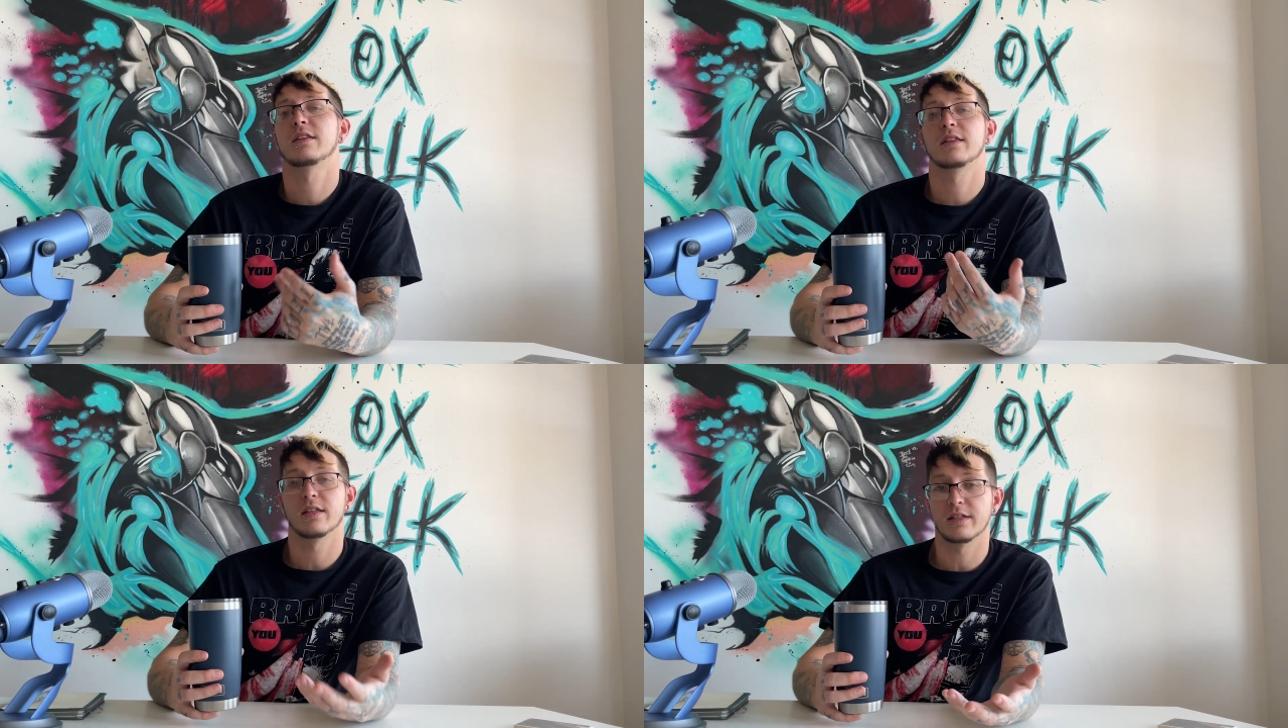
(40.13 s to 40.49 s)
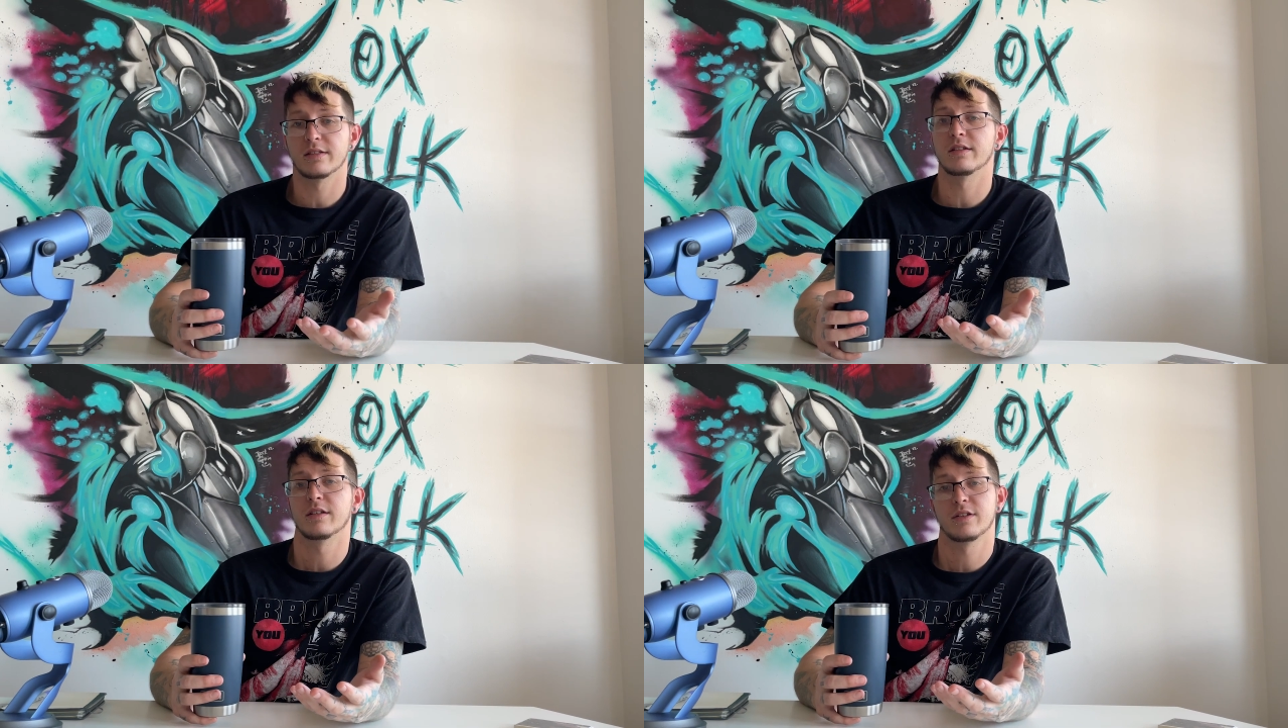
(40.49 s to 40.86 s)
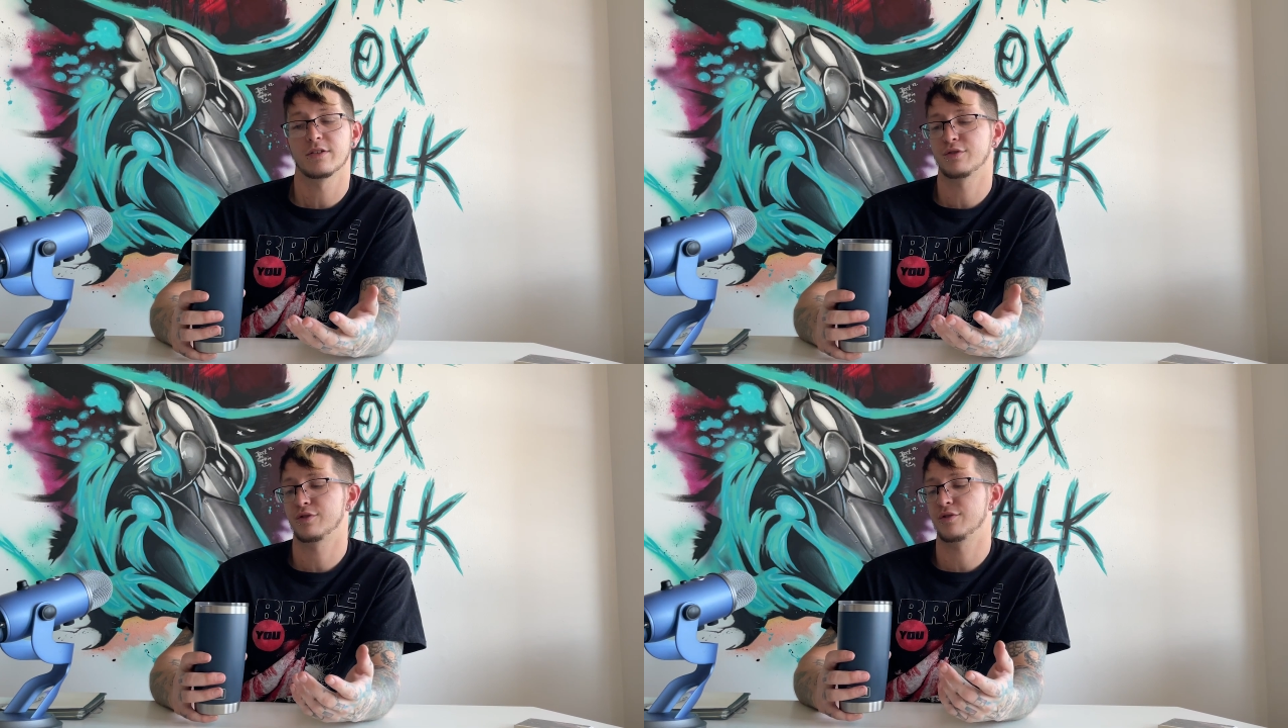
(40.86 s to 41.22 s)
this
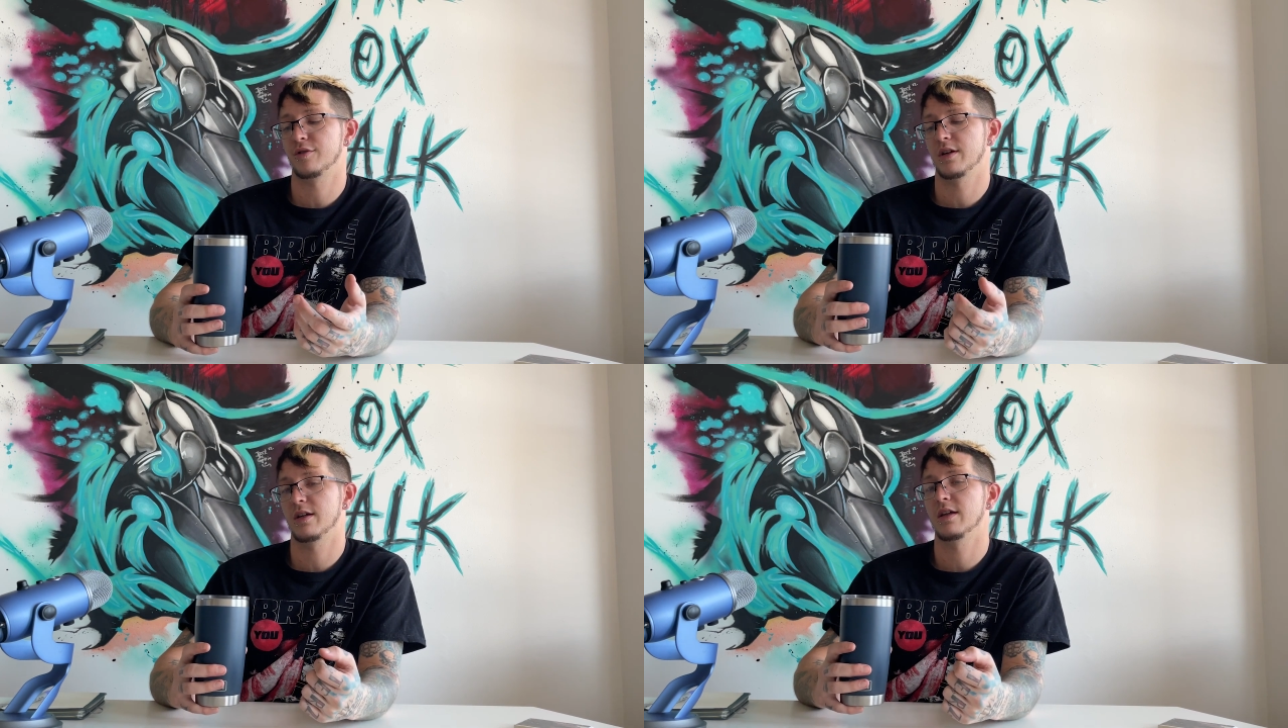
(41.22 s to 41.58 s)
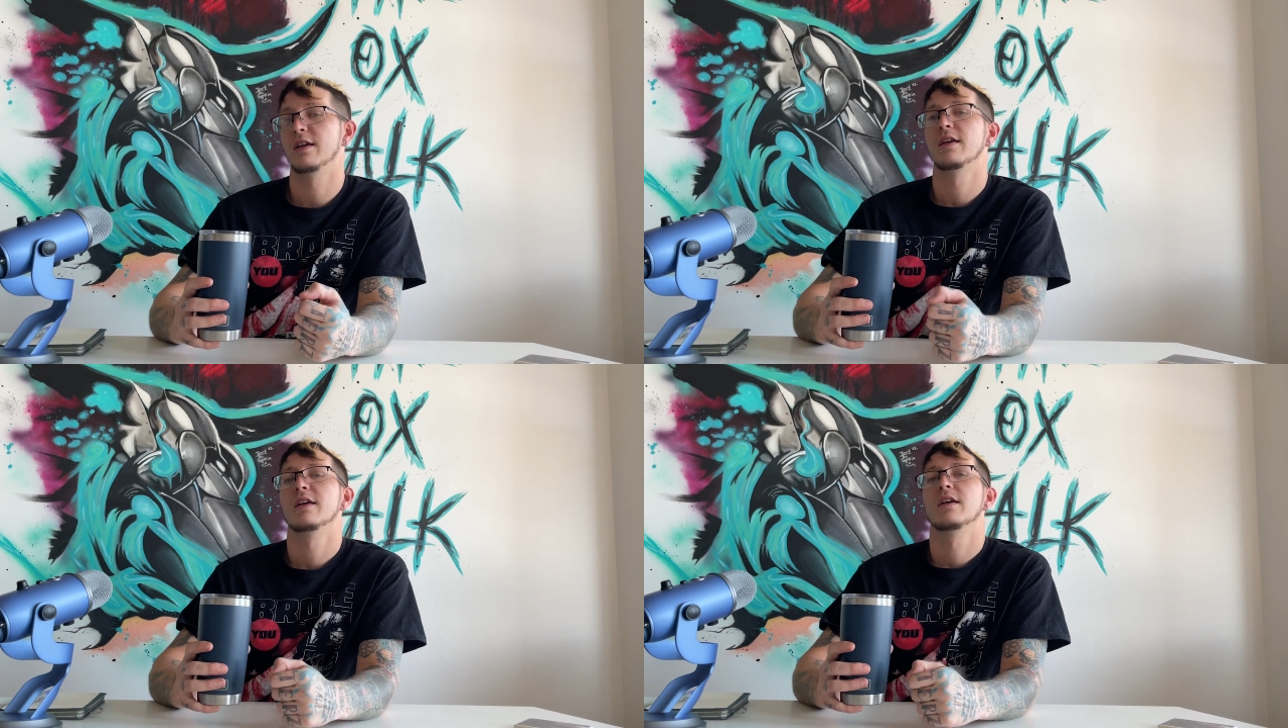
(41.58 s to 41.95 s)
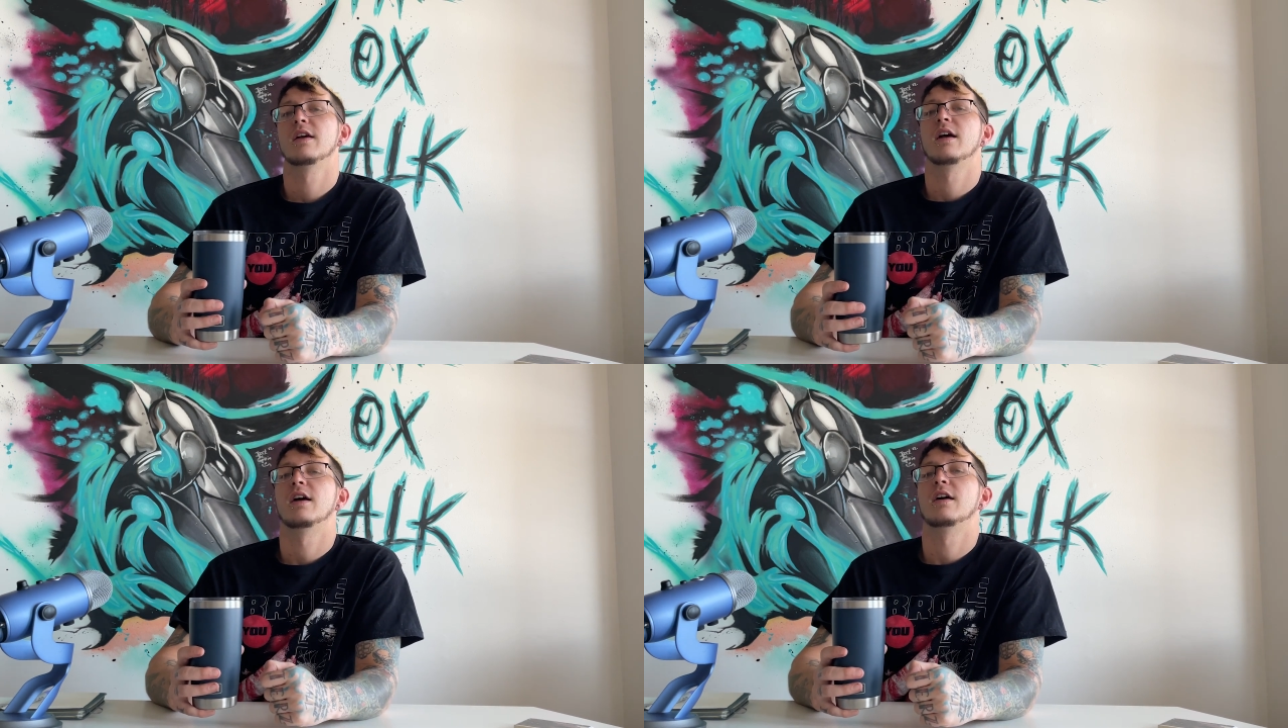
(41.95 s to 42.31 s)
industry.
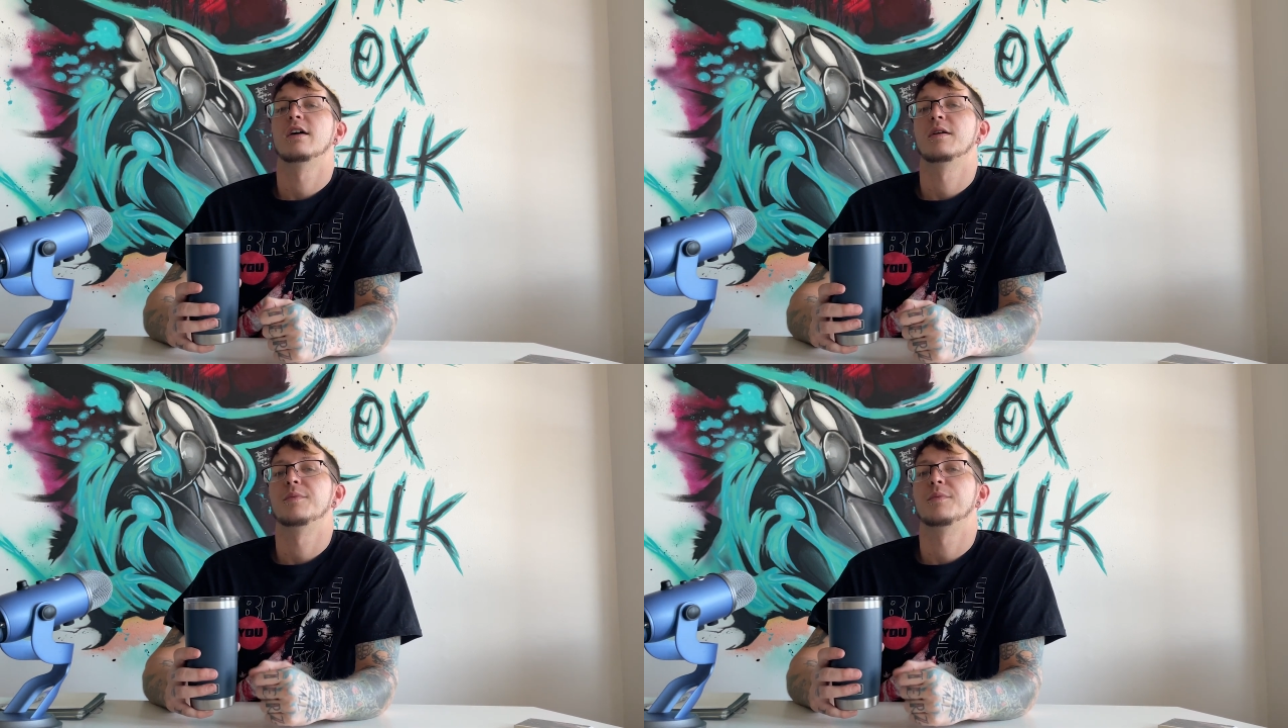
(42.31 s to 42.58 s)
Um,